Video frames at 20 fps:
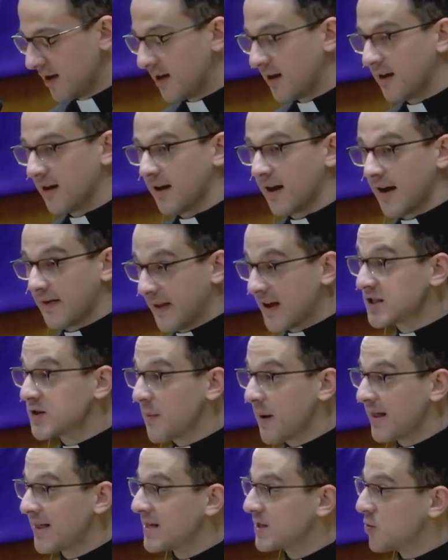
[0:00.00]

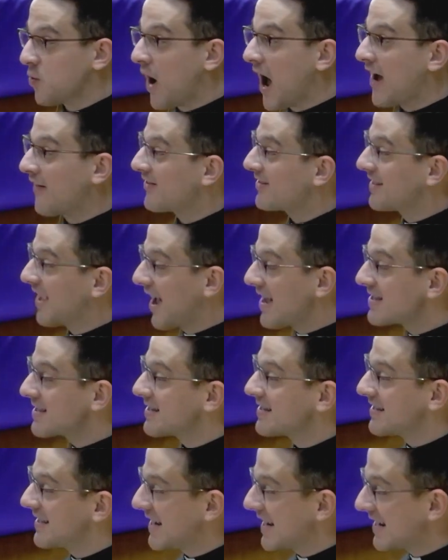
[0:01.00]
Elizabeth, his wife, does
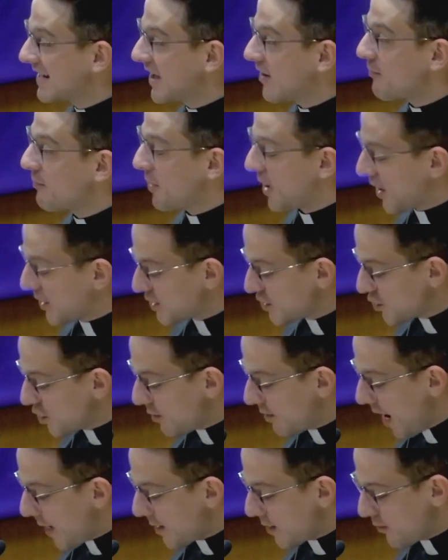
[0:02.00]
indeed give birth to a
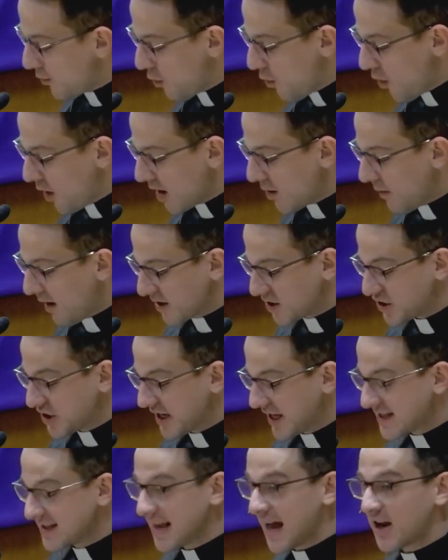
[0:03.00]
baby boy while she
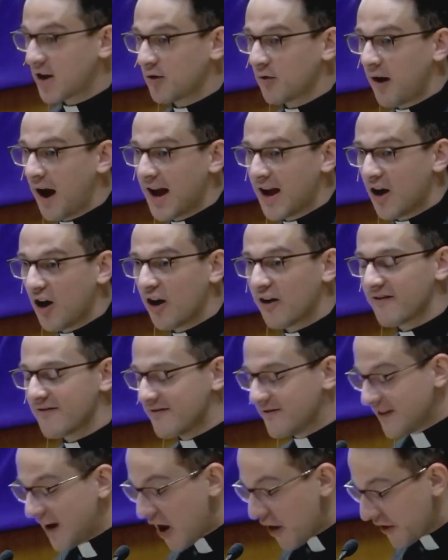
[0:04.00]
and Zechariah are
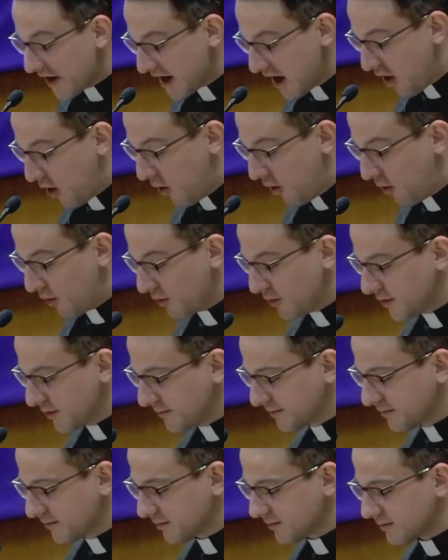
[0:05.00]
very old.
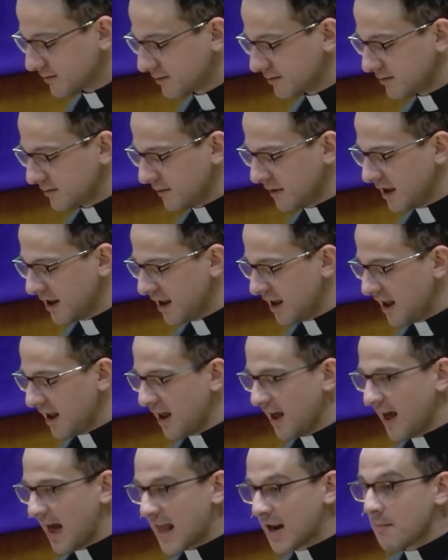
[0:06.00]

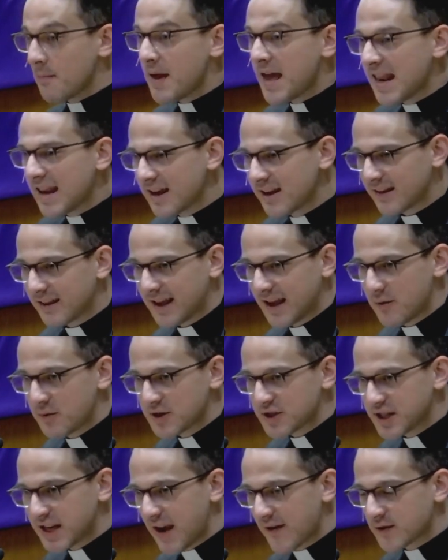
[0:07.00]
And immediately when
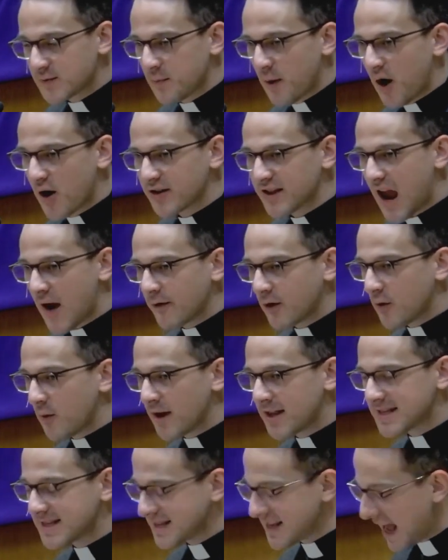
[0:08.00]
she gives birth,
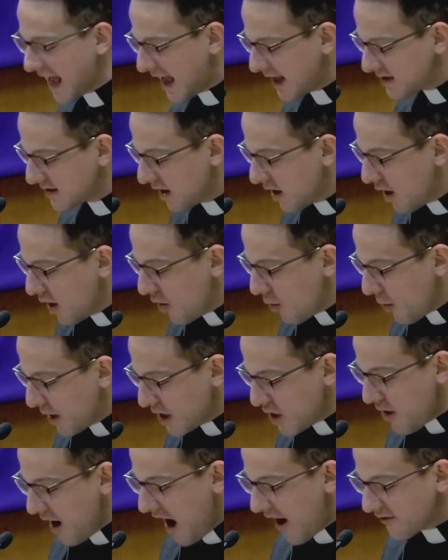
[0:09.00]
everyone says, Well,
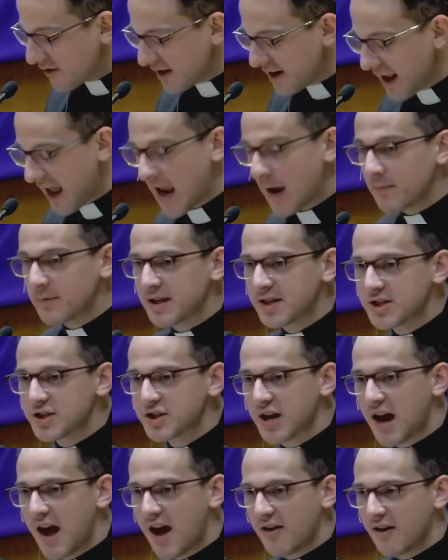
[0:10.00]
you have to name this
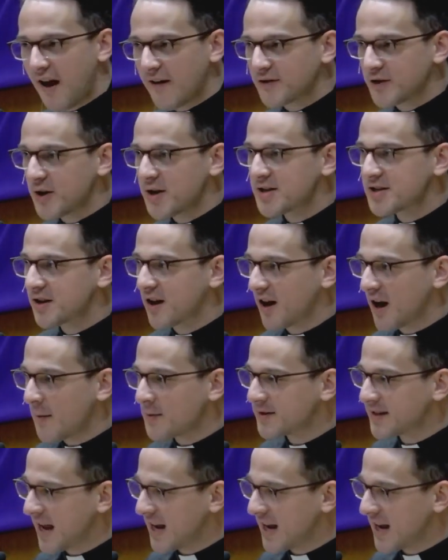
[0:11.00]
child after his good, upstanding